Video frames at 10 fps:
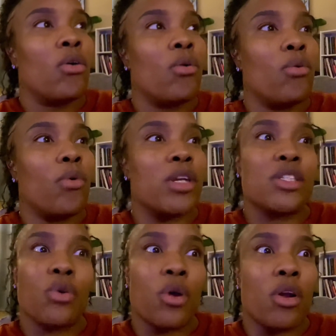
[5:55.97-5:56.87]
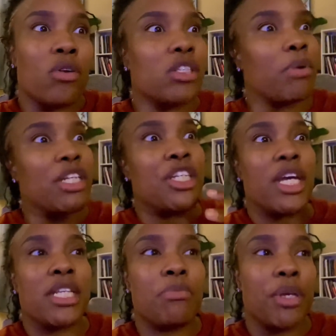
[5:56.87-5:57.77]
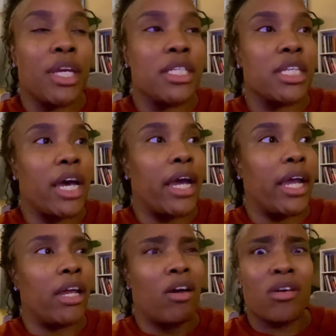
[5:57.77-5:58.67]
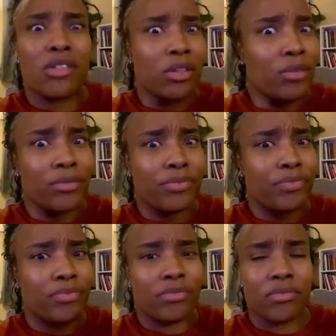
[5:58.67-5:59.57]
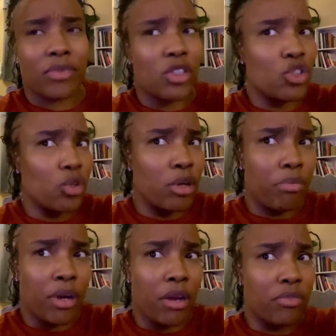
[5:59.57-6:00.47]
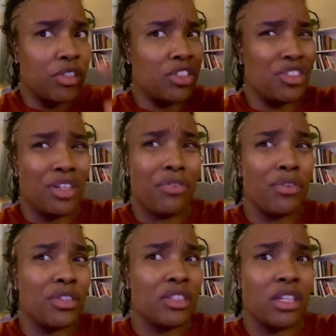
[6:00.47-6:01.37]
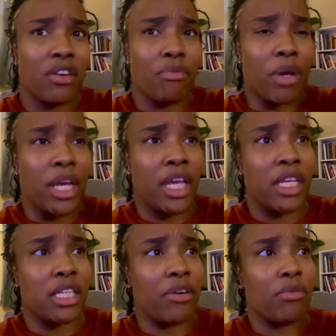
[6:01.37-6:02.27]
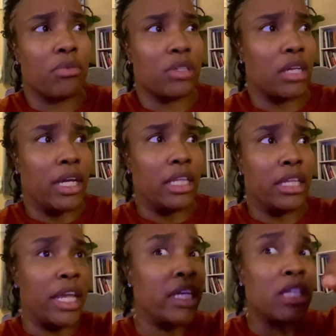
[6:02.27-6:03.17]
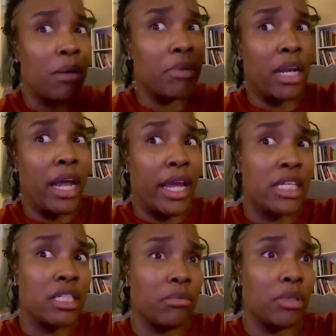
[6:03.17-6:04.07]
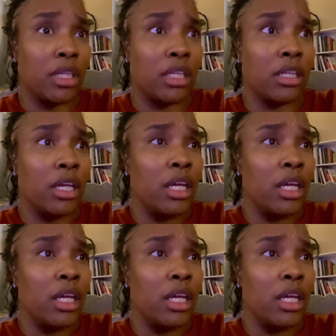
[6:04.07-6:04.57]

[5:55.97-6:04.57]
what is going on? Because my chest being tight. Also, short of breath, just different stuff. My hands, like the next time that I ate something